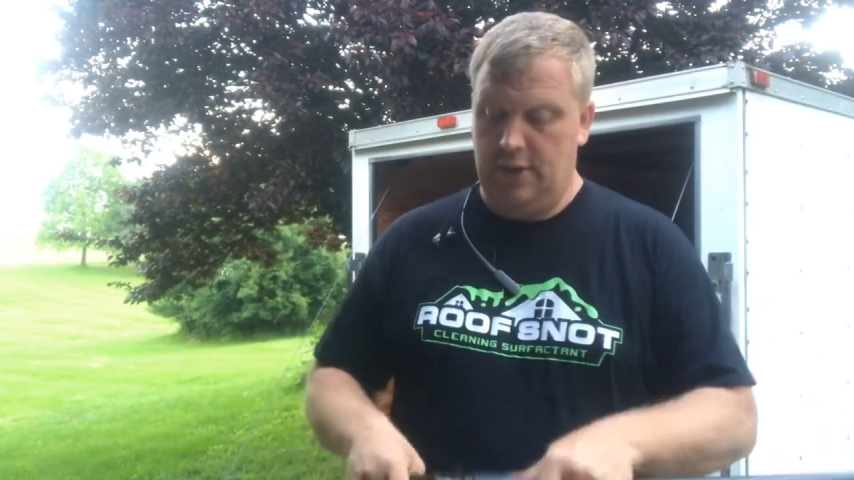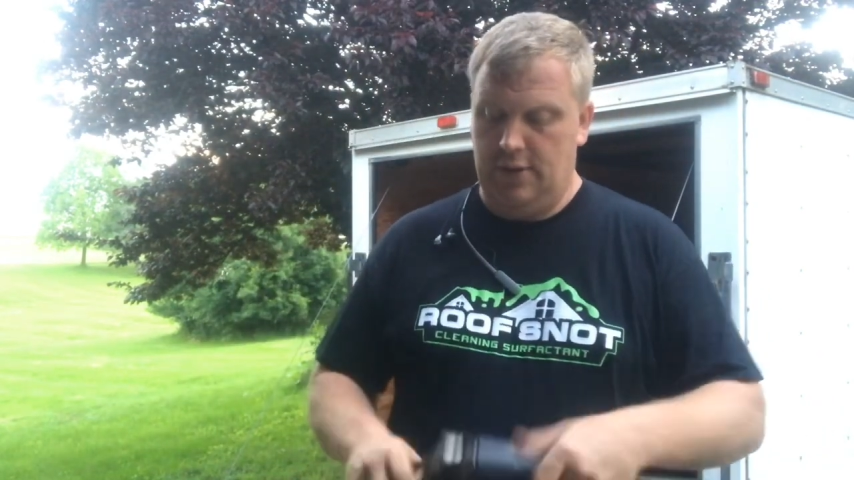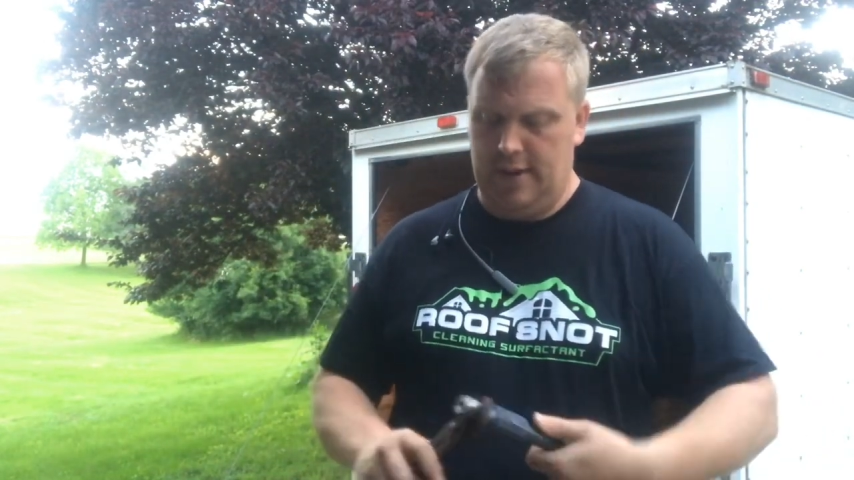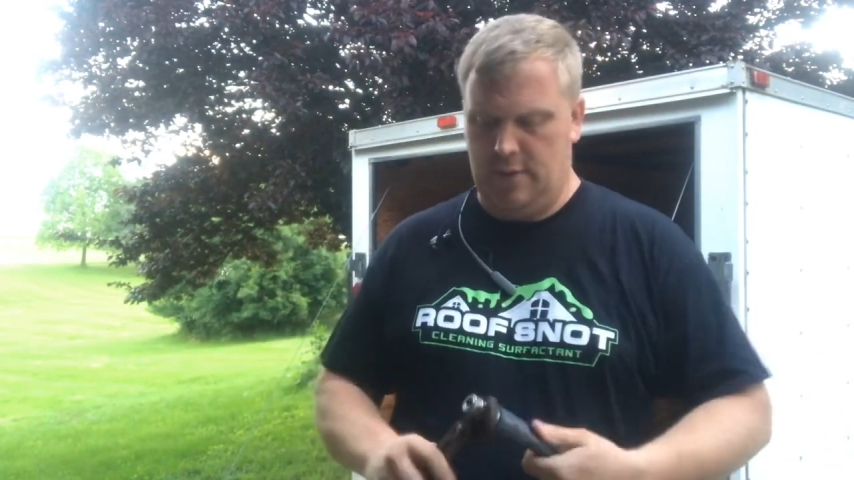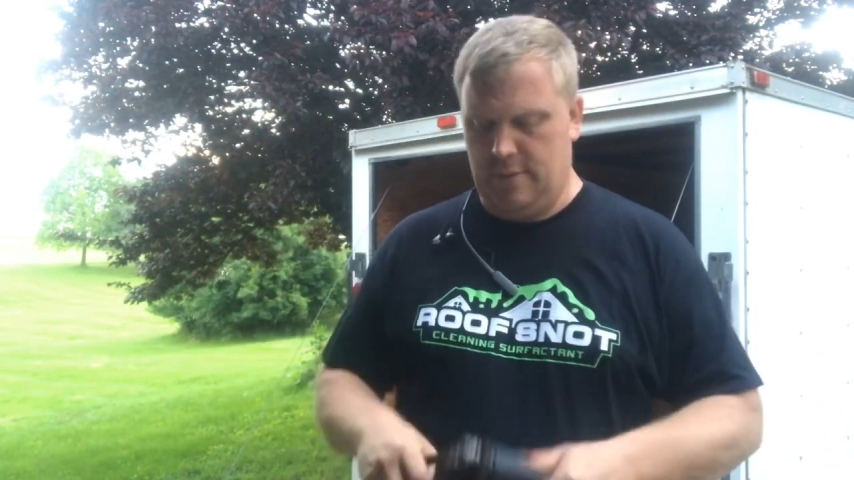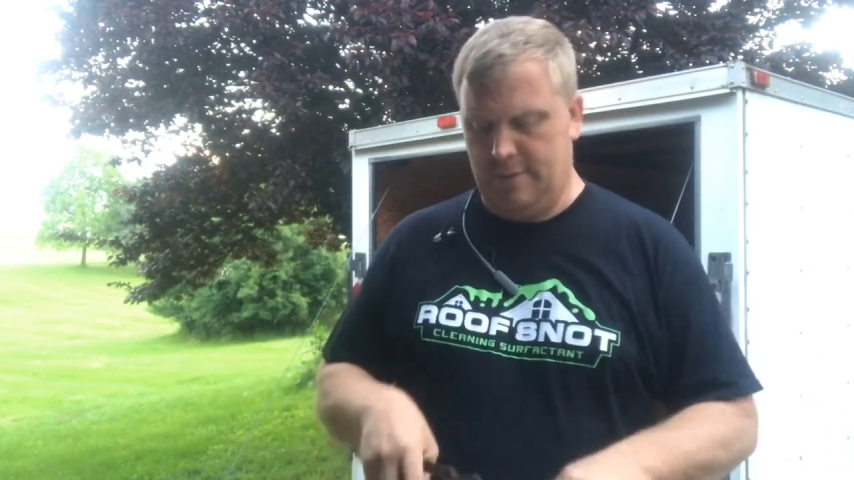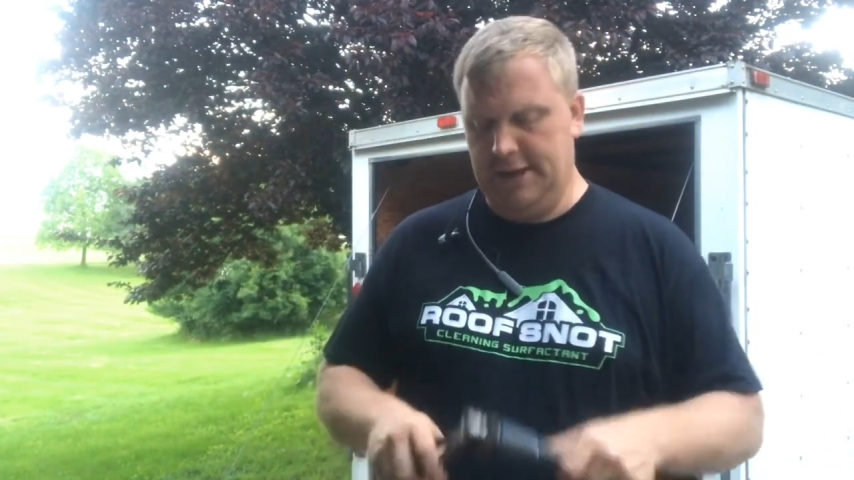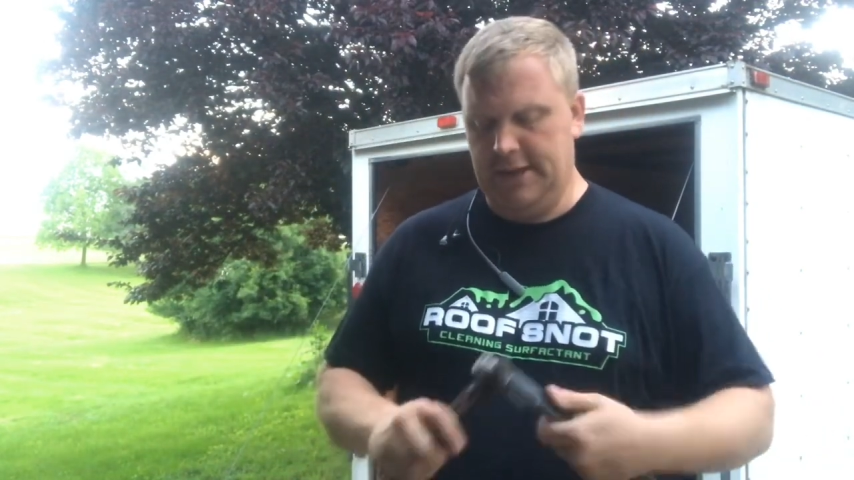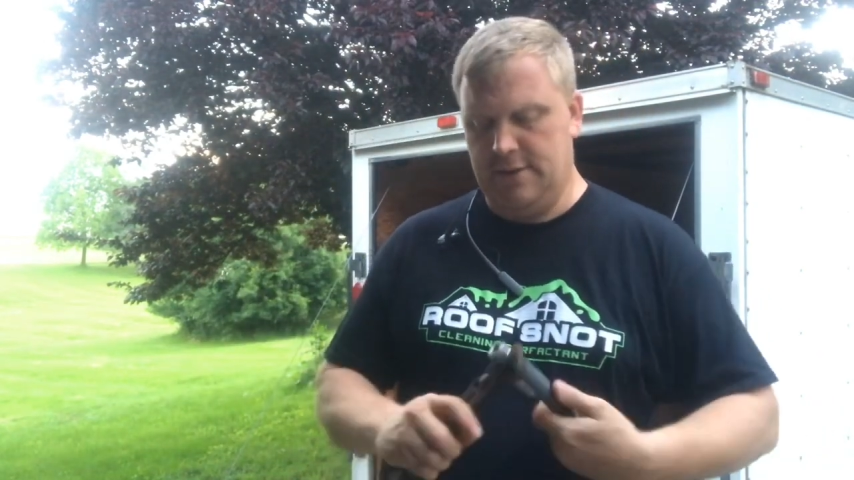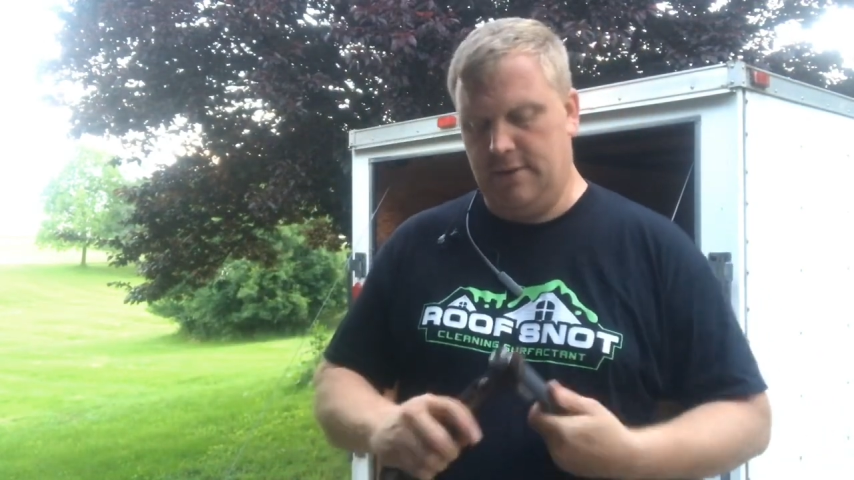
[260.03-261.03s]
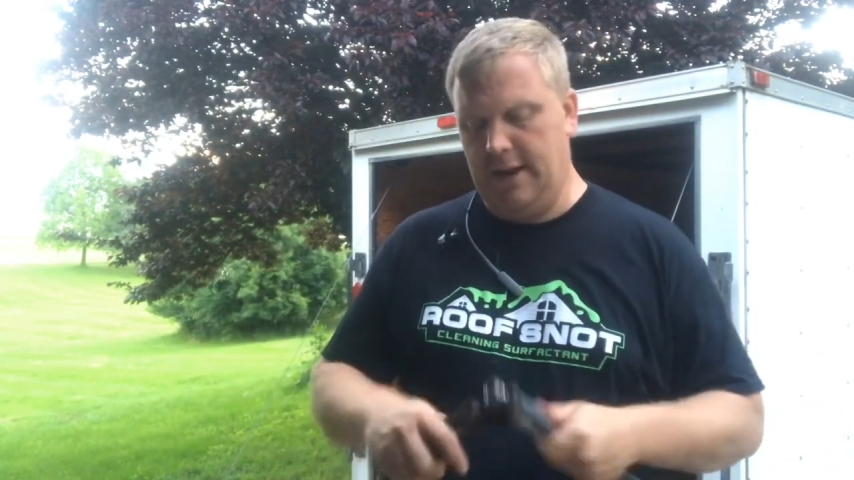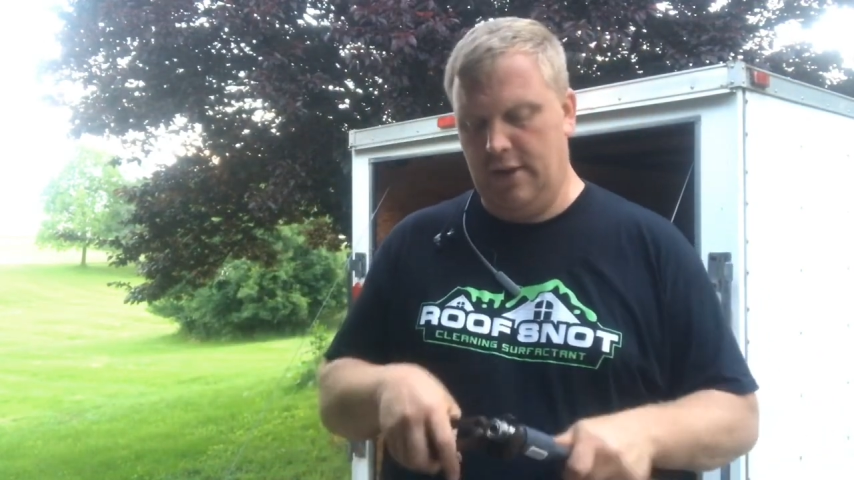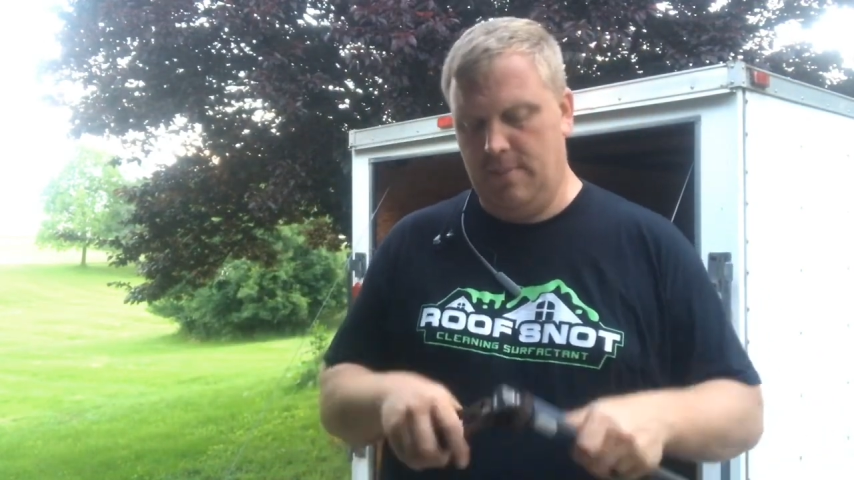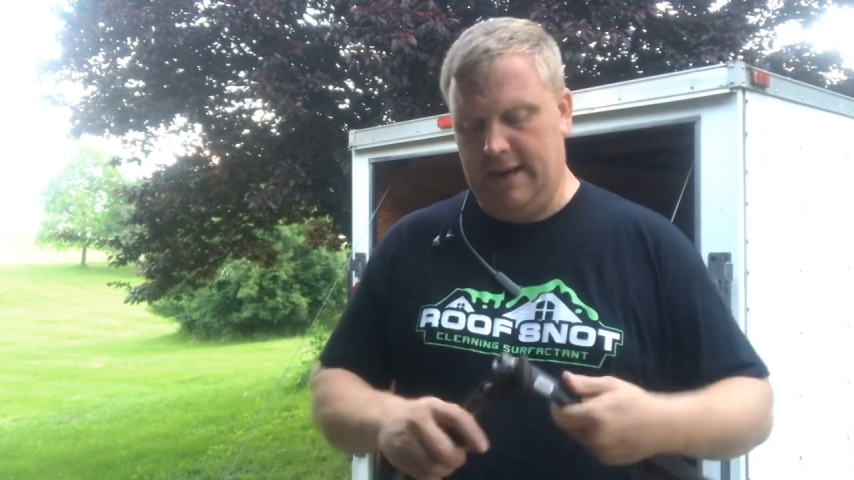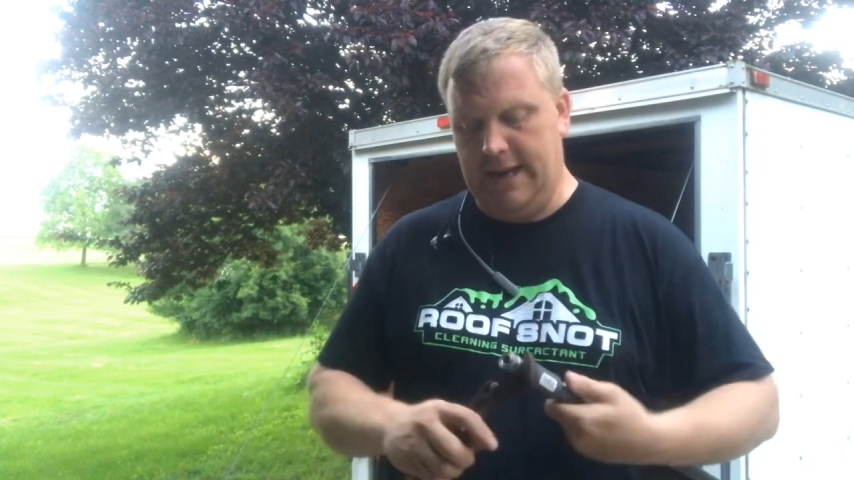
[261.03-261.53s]
And you say, well, Jason, why
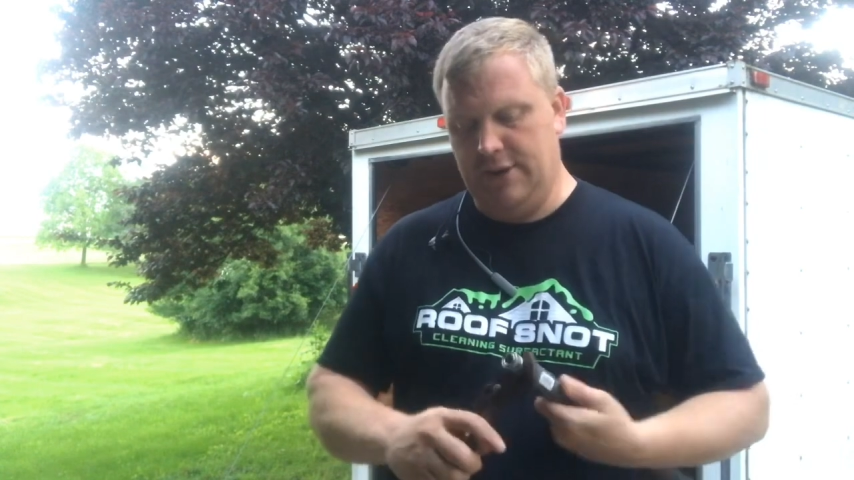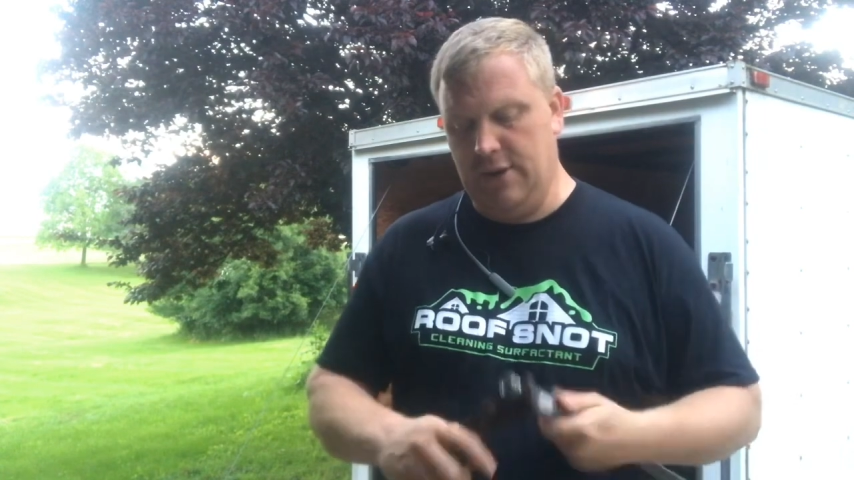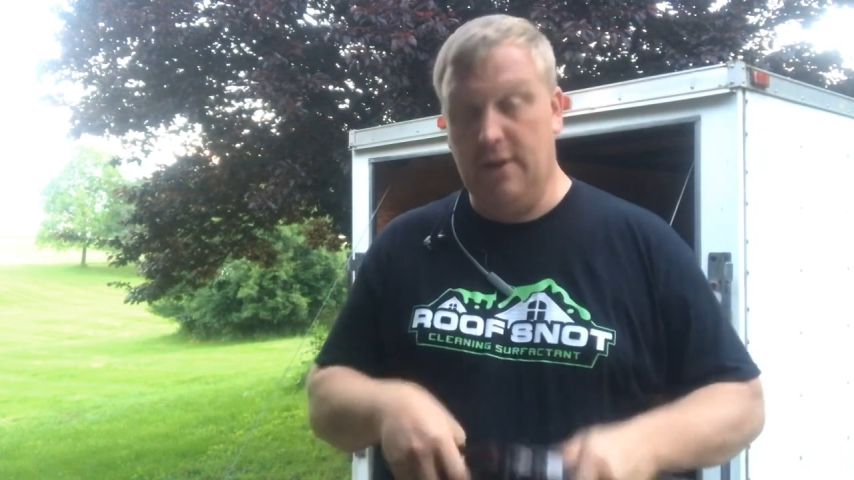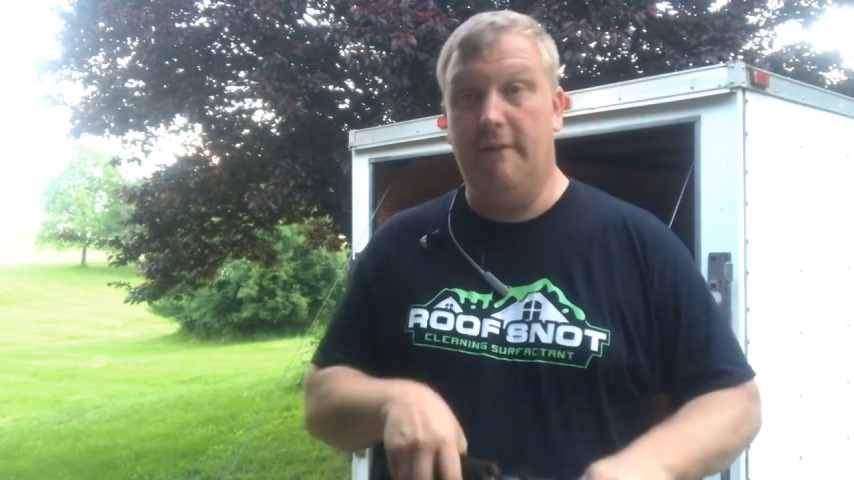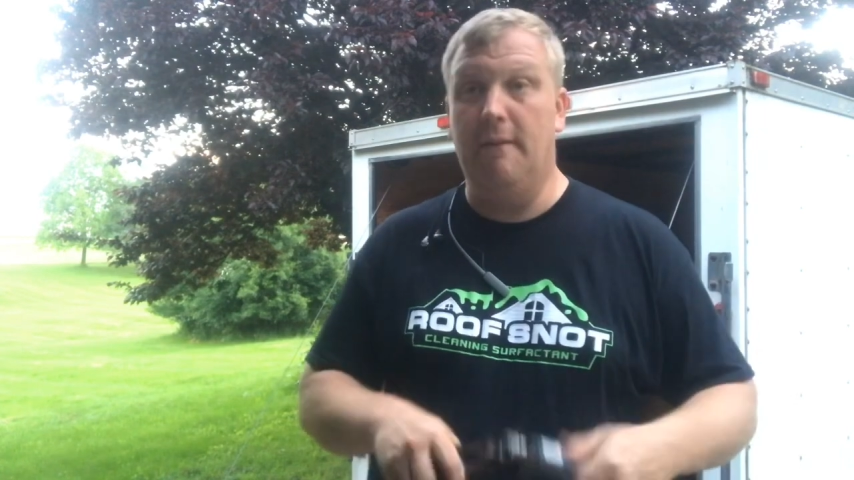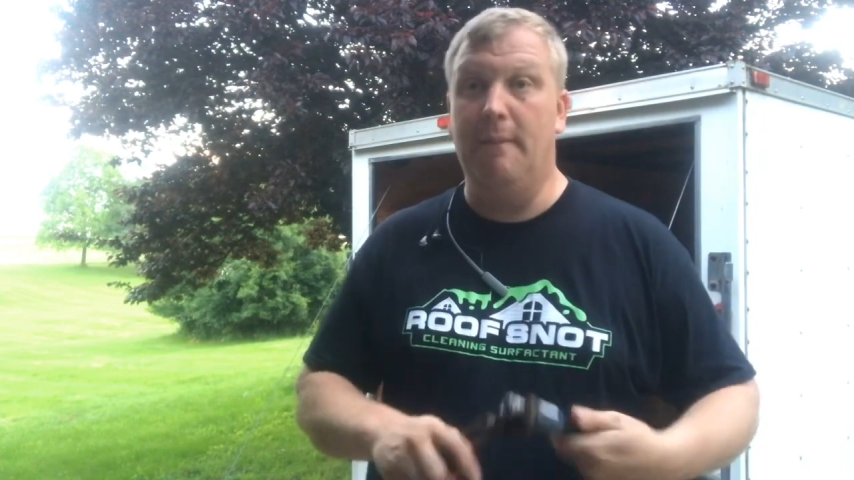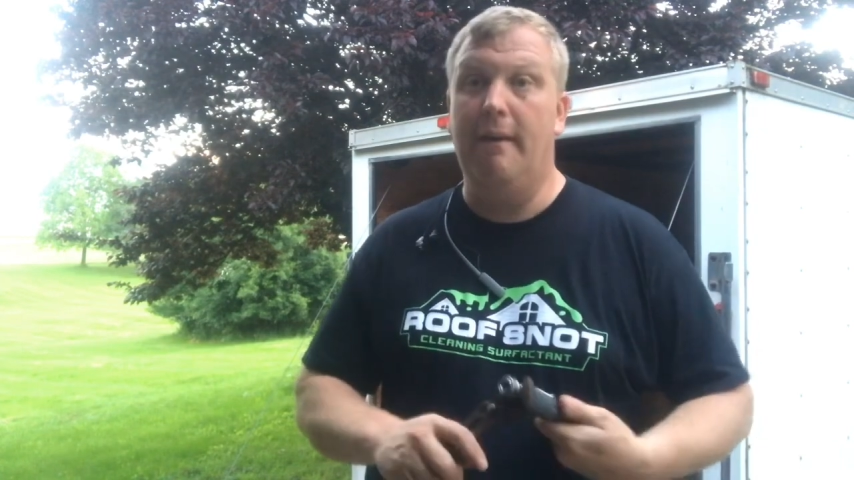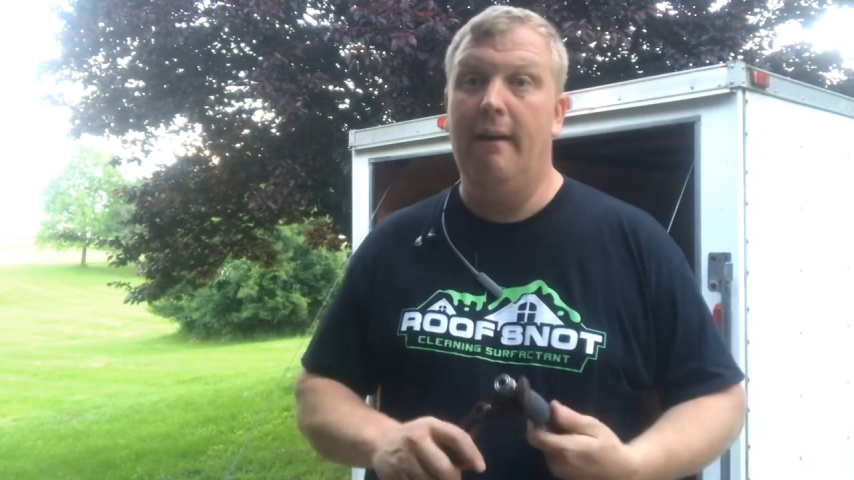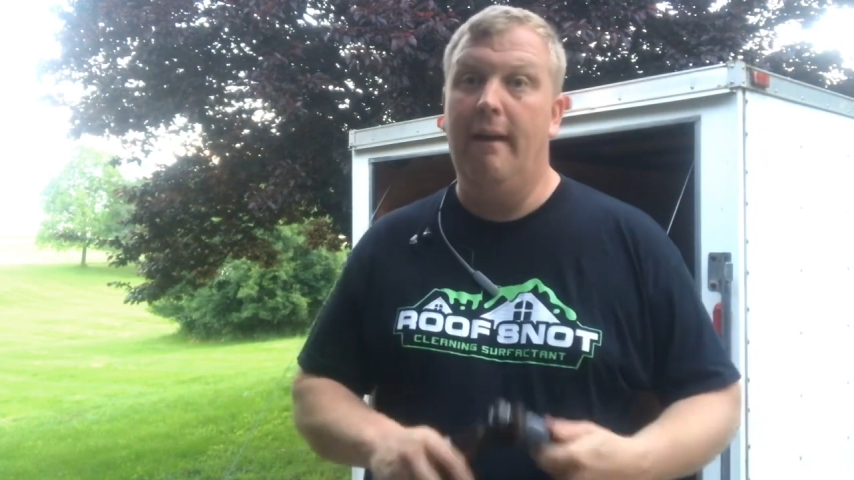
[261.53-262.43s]
did you buy two of them?